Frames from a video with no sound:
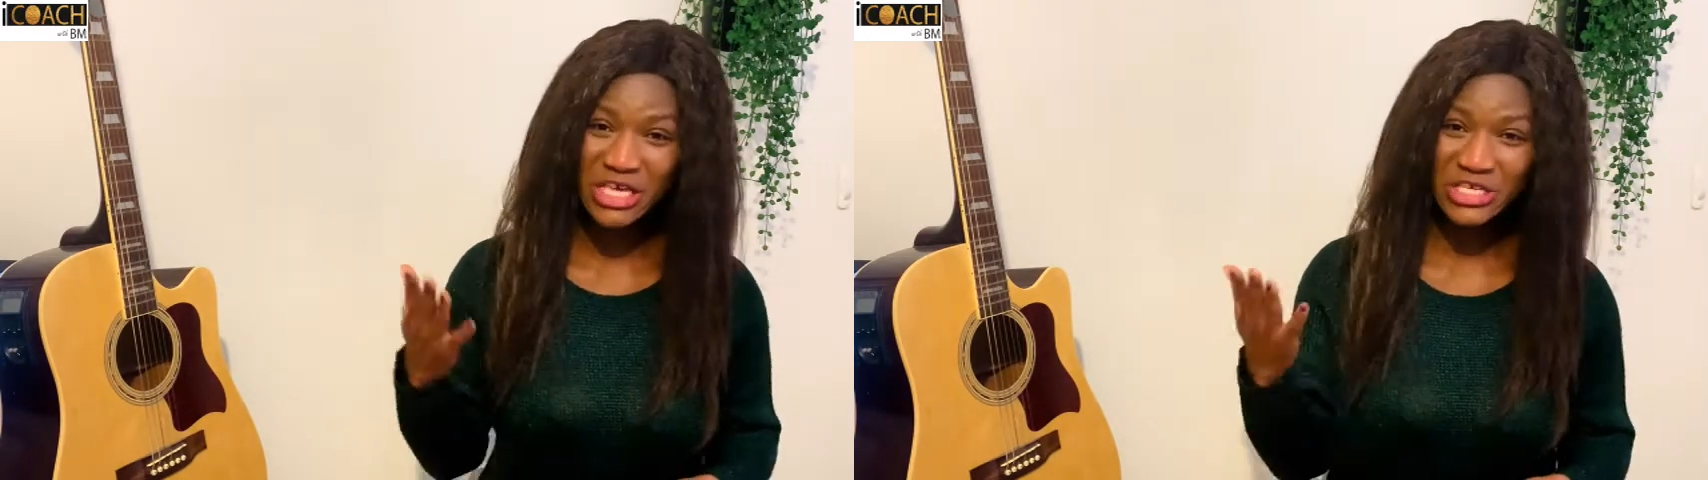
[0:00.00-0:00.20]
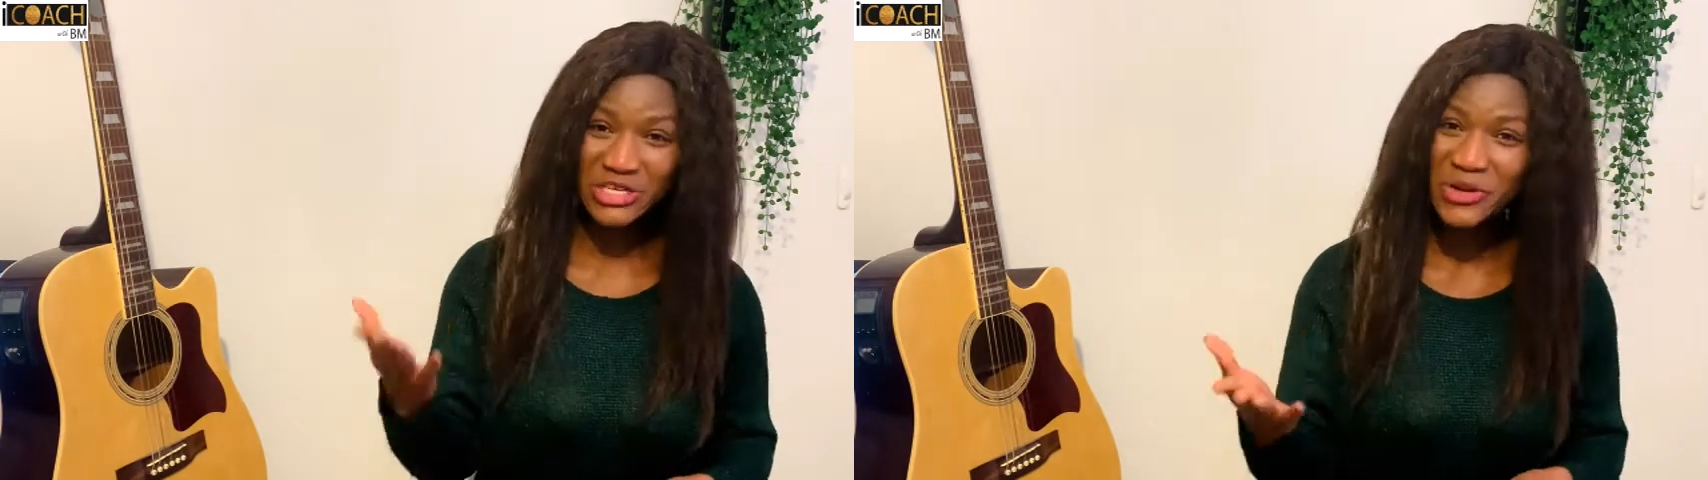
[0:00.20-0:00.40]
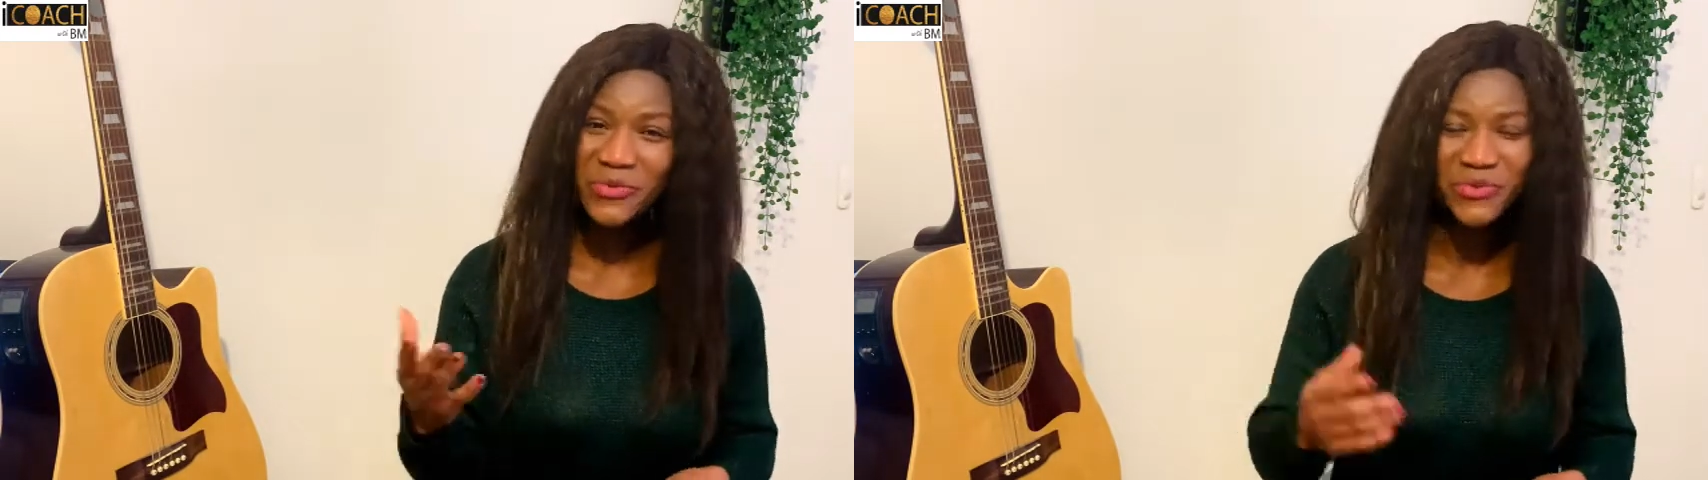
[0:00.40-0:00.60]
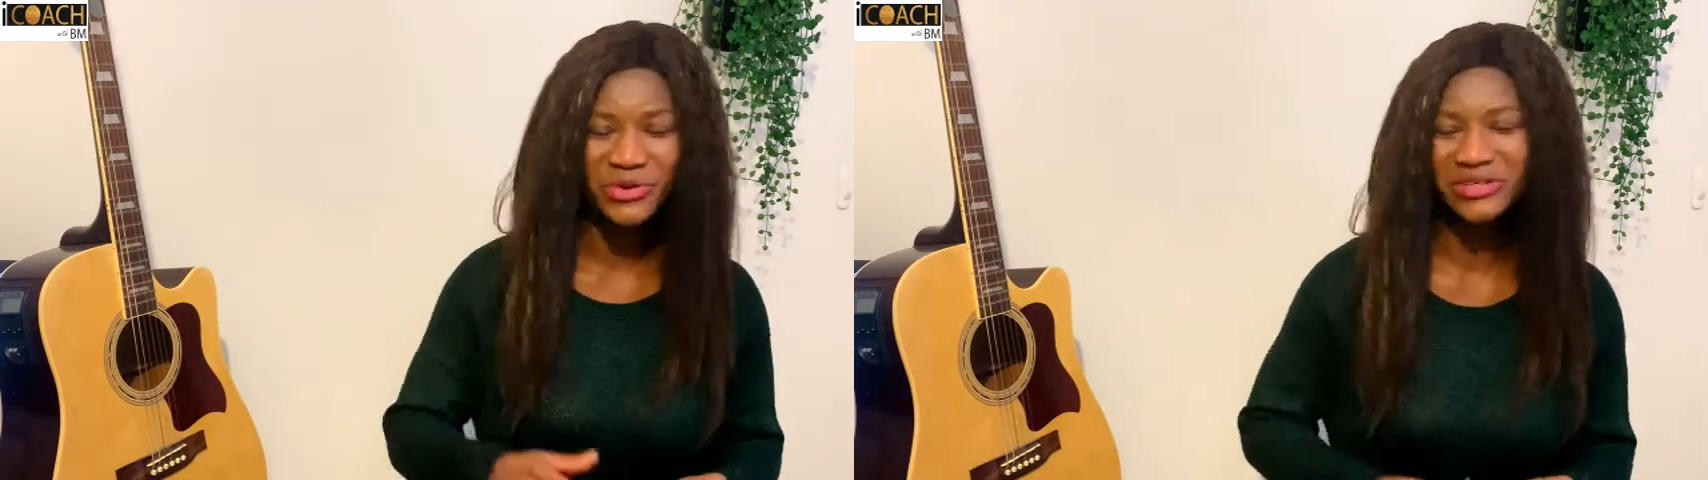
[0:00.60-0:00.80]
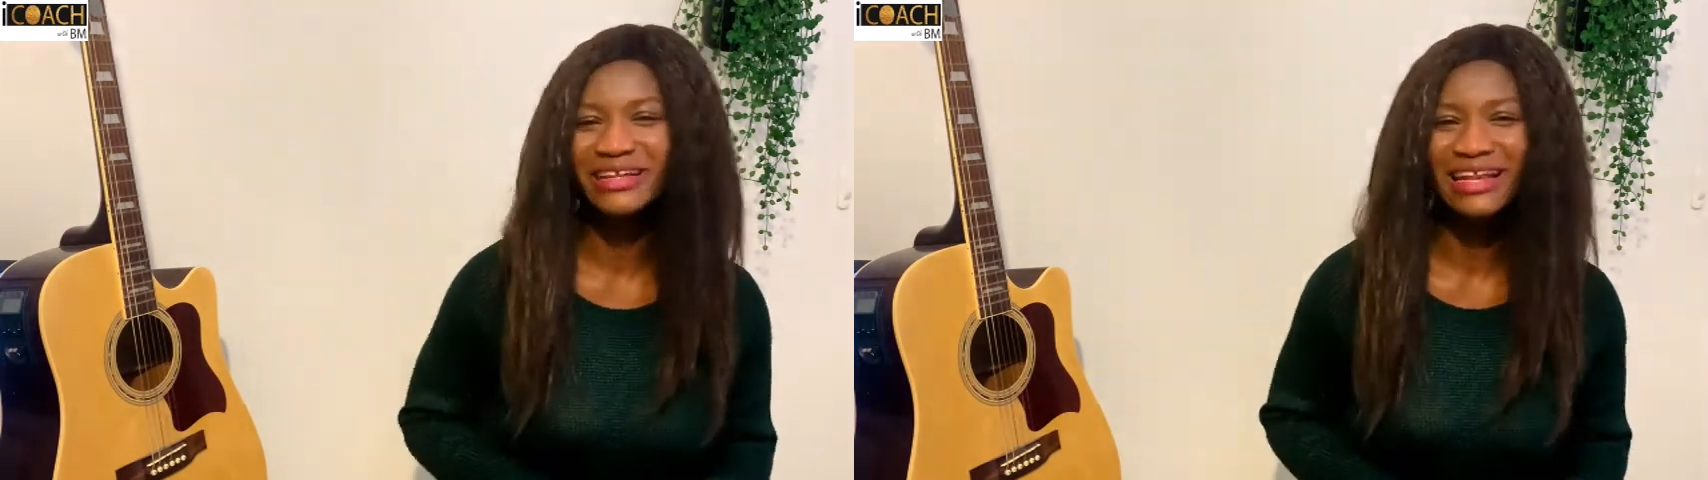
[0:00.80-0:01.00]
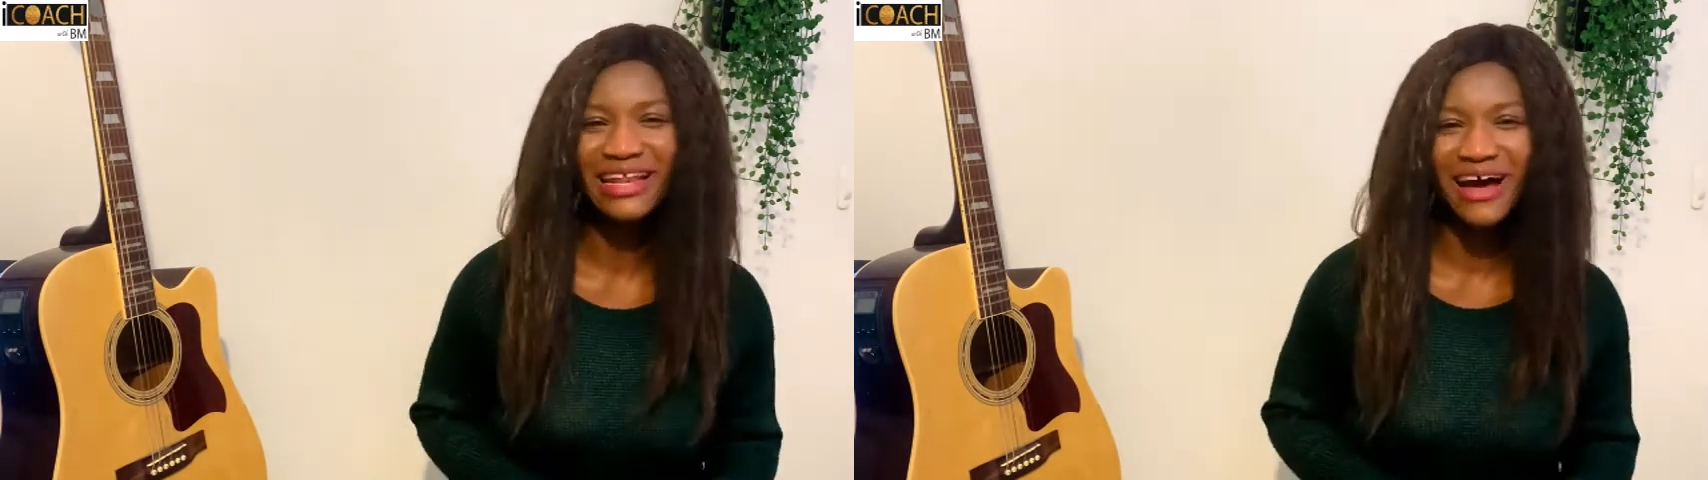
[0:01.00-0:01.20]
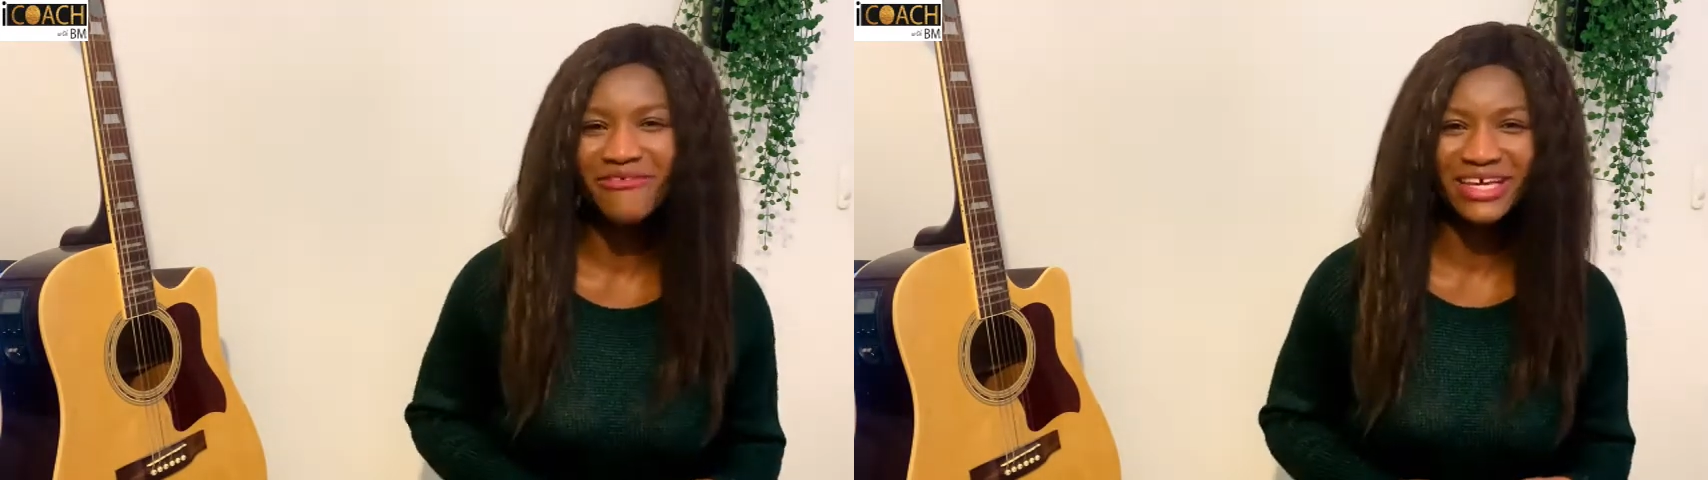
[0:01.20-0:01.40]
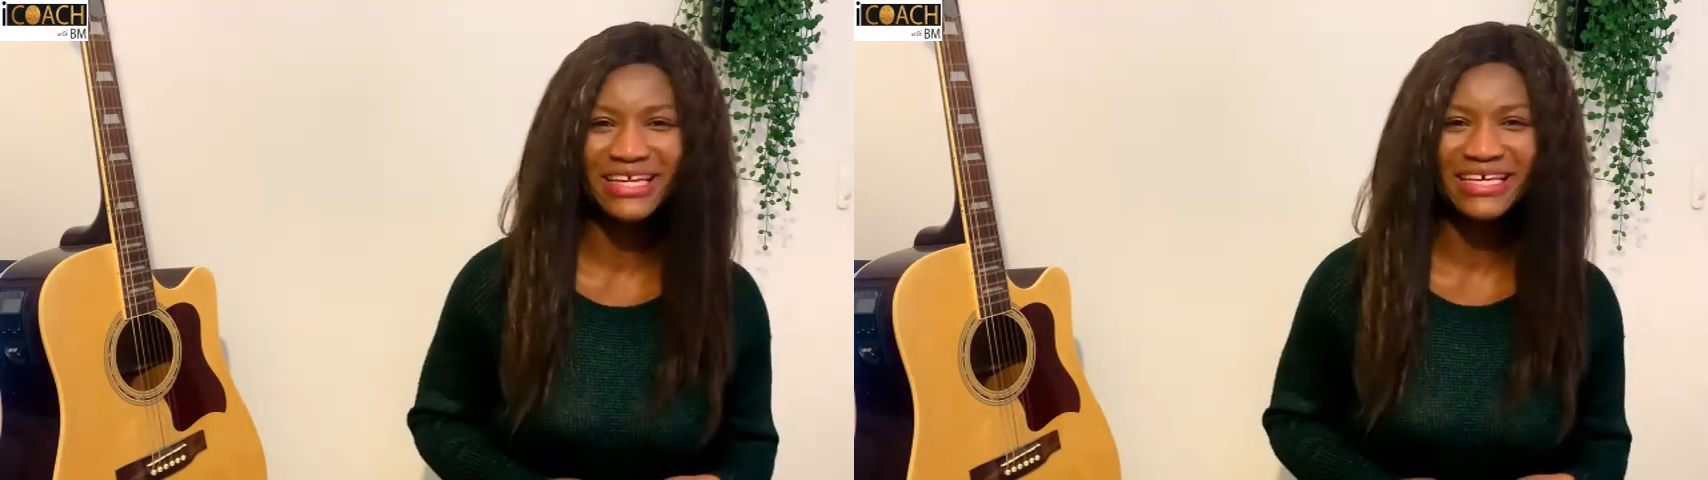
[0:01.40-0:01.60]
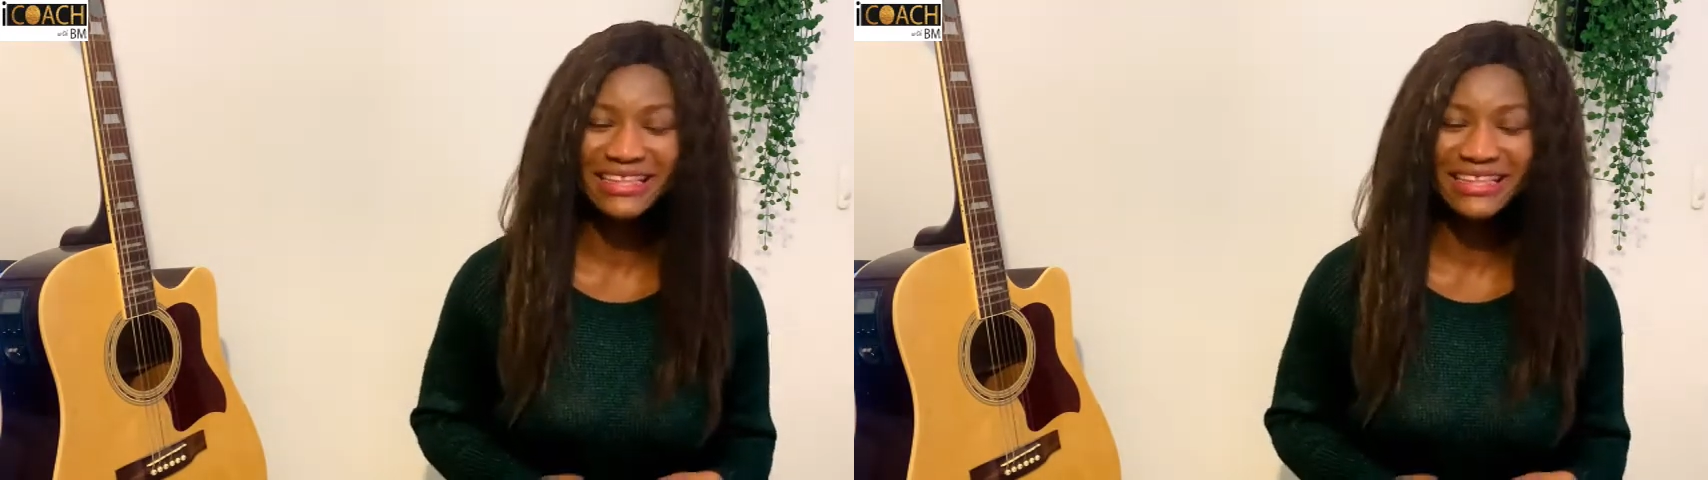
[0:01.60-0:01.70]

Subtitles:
you will love it.